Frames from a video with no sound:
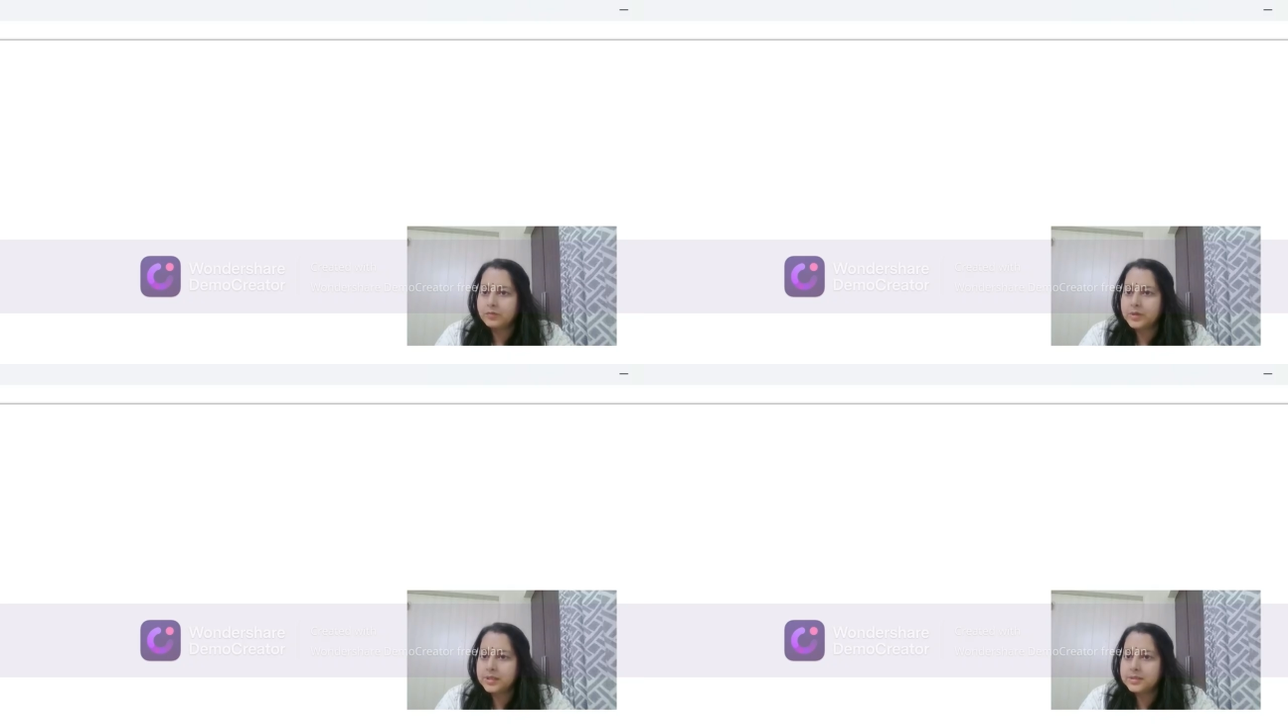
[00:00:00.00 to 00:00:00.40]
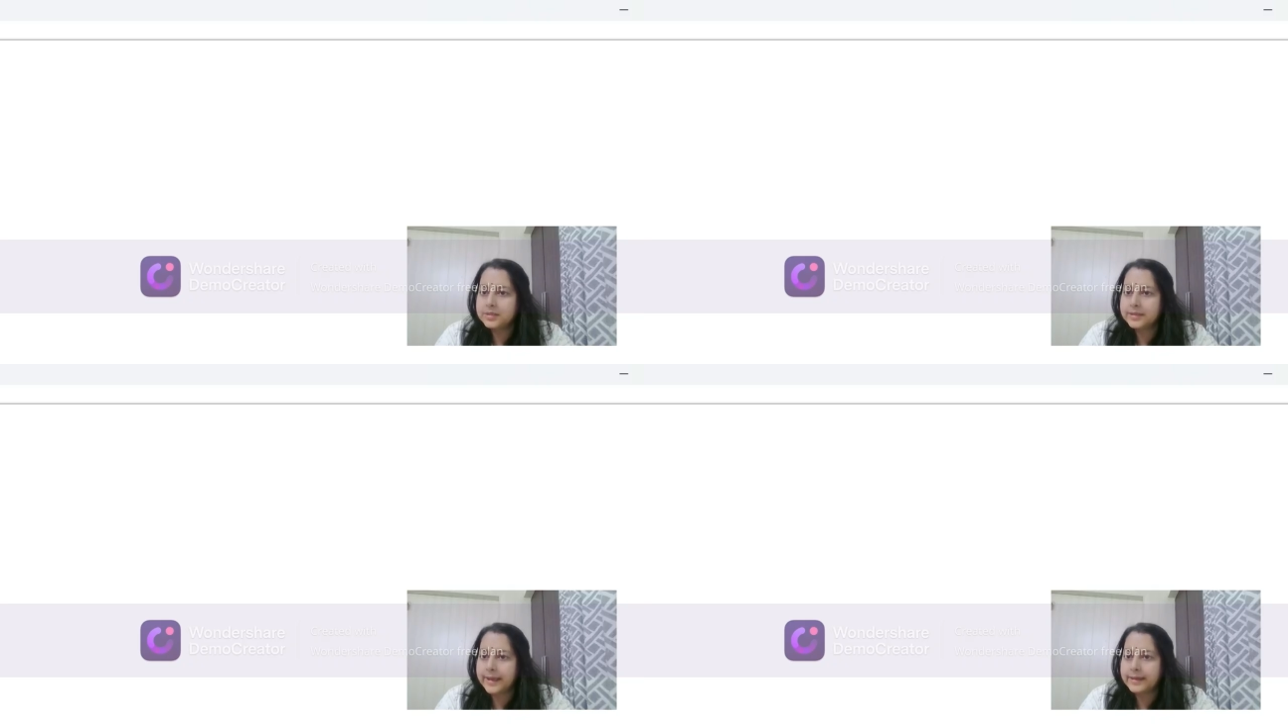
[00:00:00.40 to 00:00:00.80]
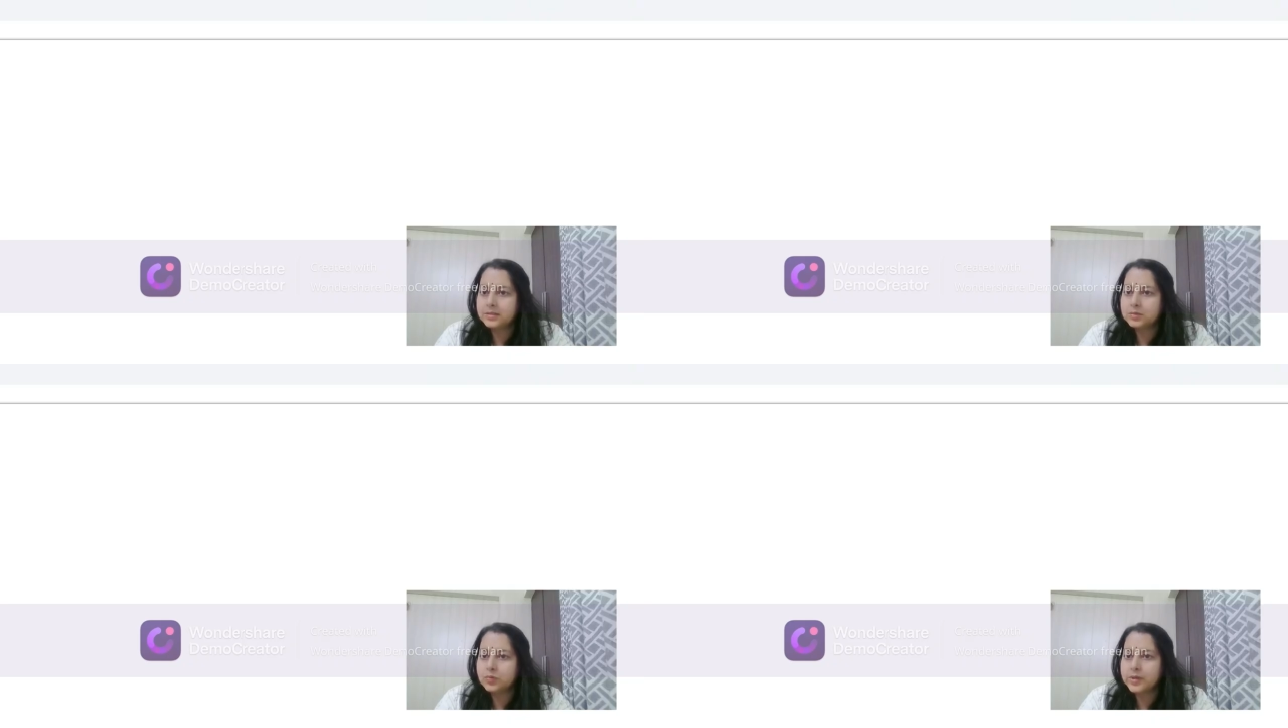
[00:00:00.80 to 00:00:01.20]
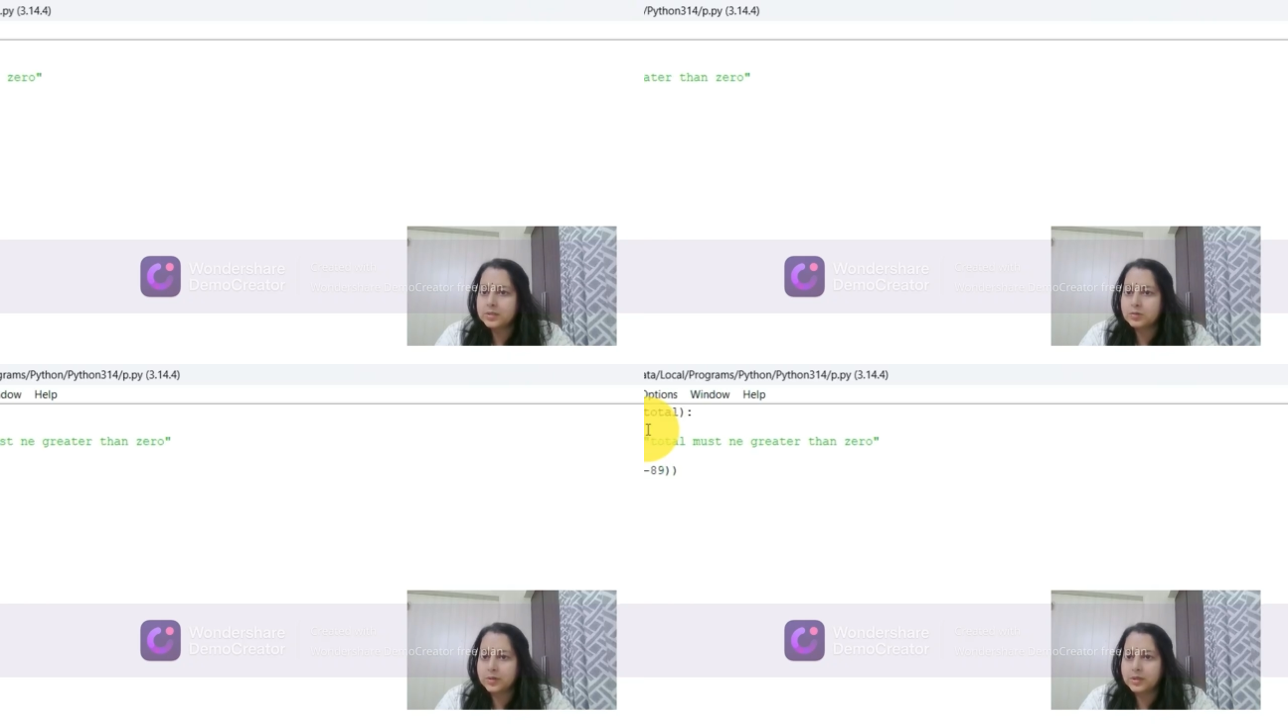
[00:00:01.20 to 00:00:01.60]
Where is the tax?
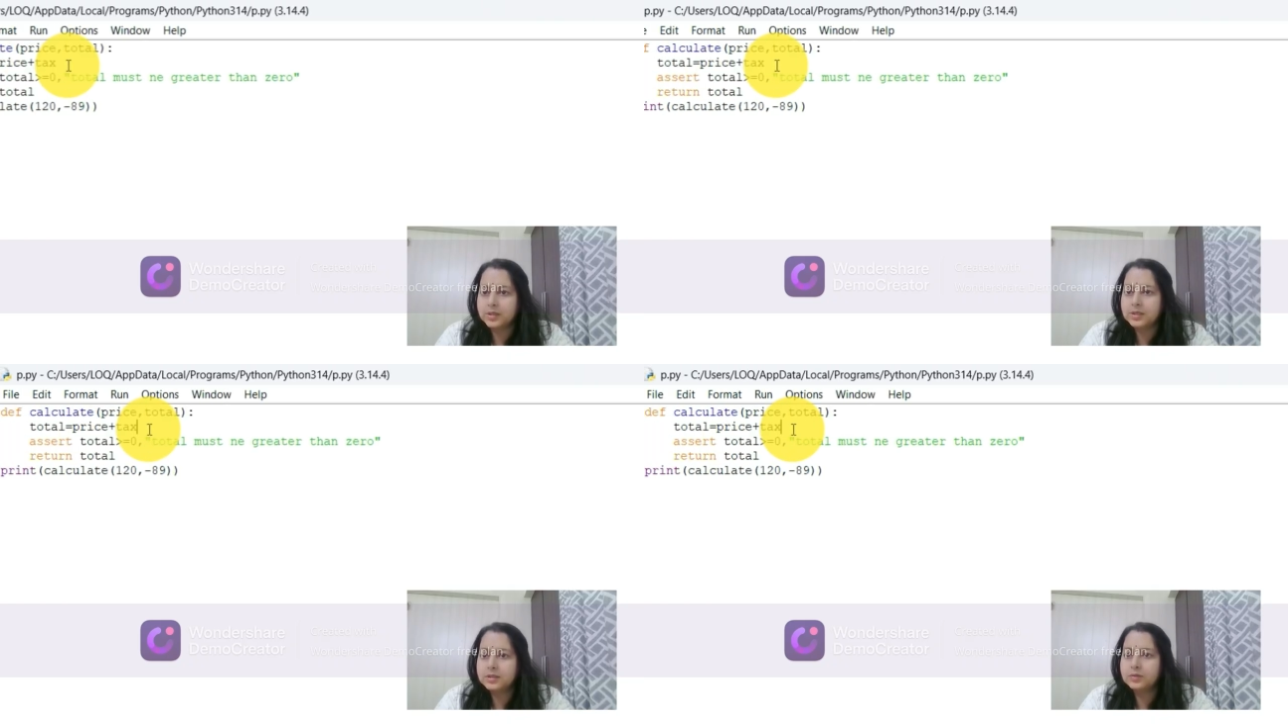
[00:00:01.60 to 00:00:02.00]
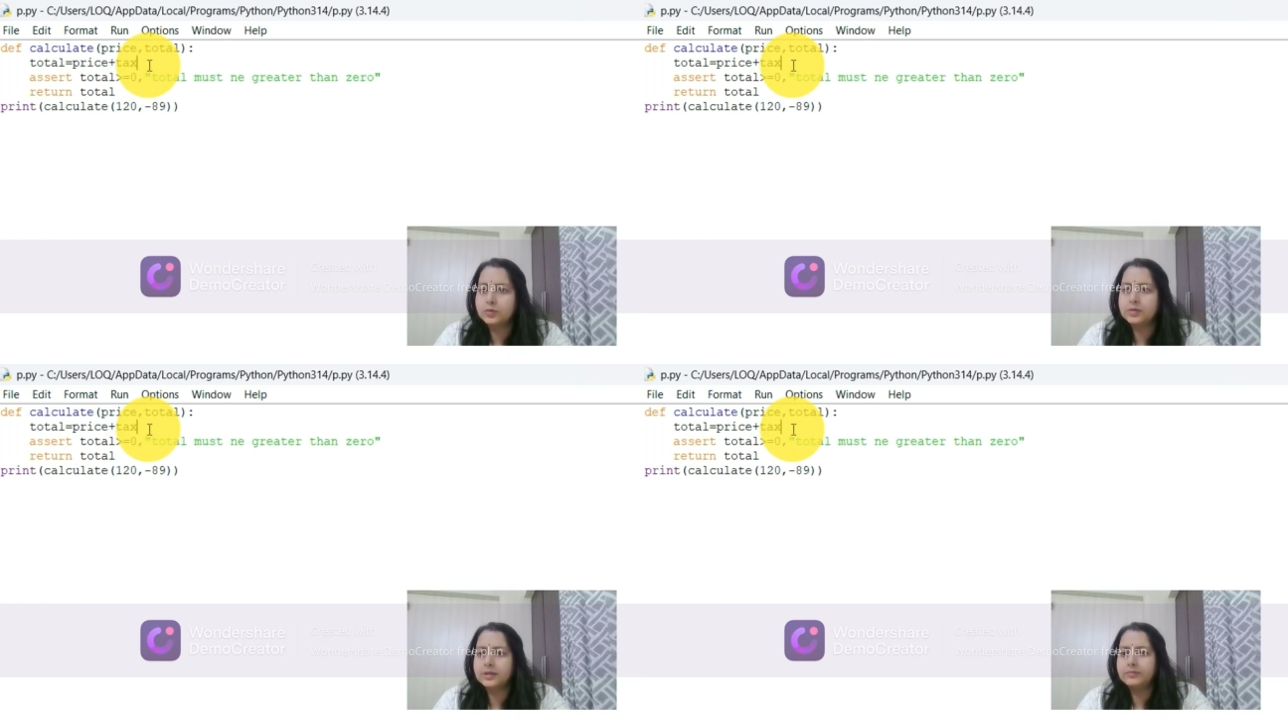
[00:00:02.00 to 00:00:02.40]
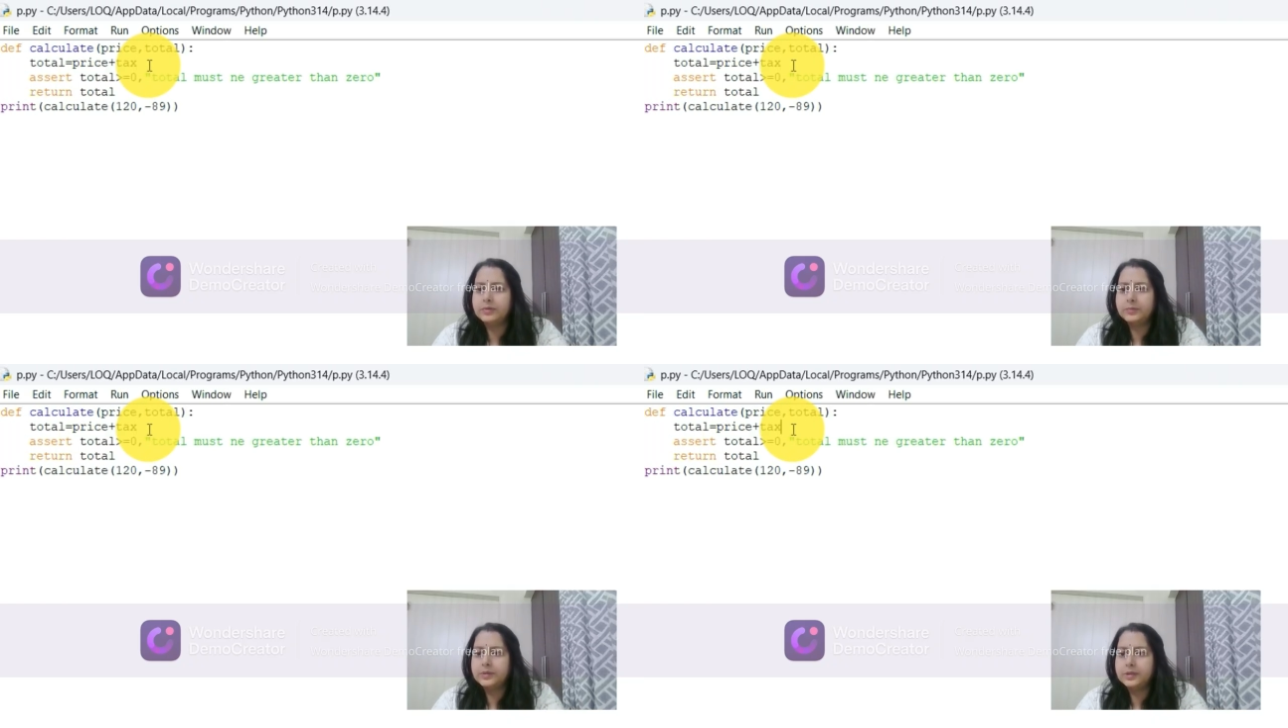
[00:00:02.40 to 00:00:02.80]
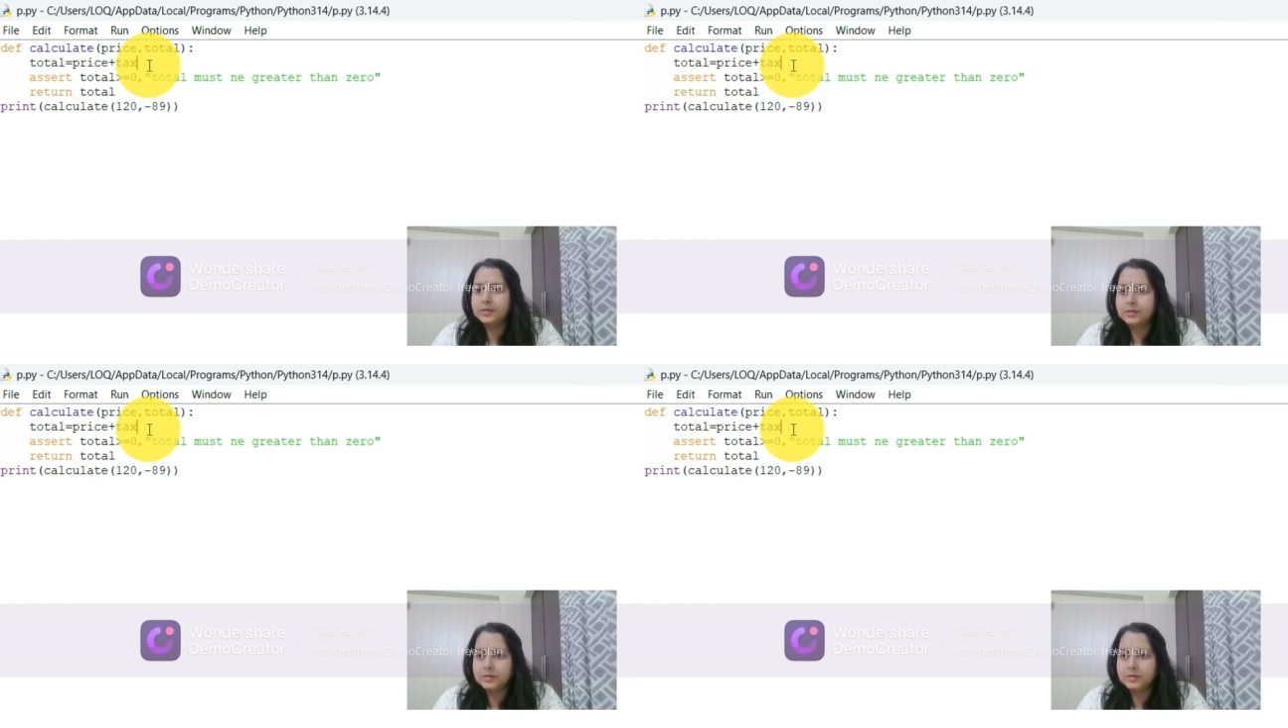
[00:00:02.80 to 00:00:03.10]
Okay, sorry, here total will be.